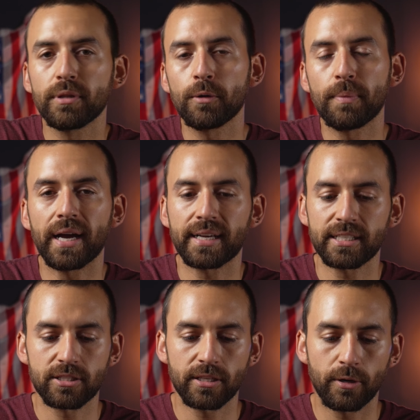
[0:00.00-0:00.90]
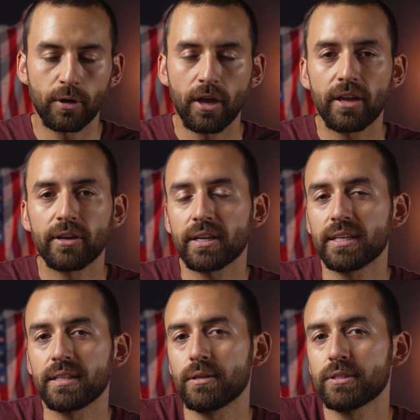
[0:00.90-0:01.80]
blowback. And so
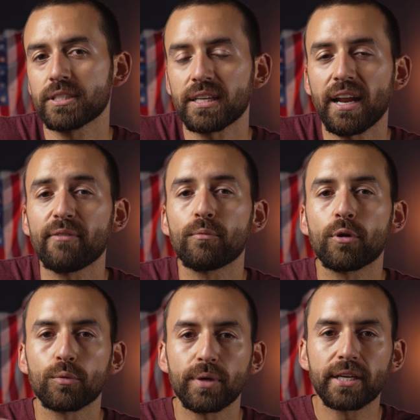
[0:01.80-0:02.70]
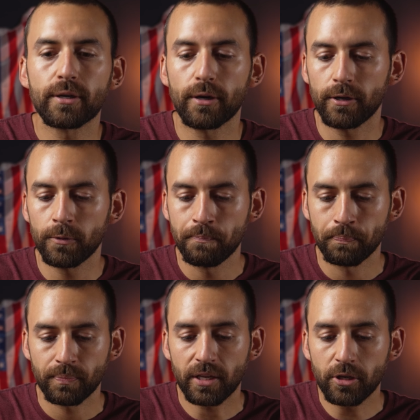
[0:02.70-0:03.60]
they're just gonna have more recoil.
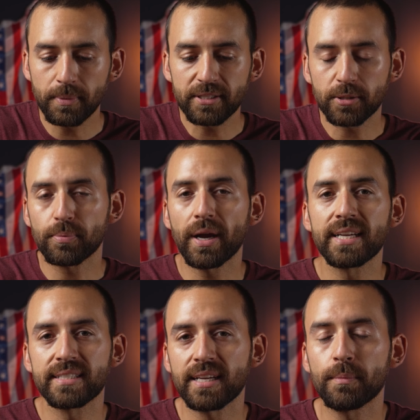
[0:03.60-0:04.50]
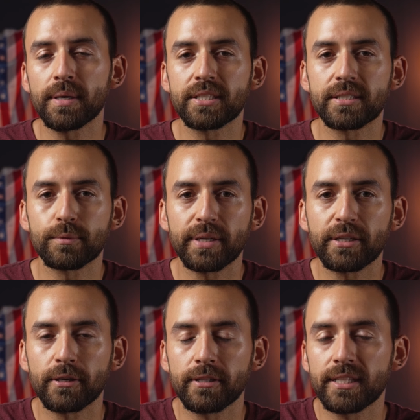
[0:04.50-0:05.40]
And you'd be surprised how much
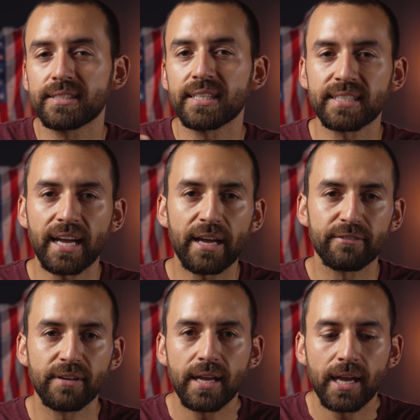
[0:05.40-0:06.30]
recoil these things have.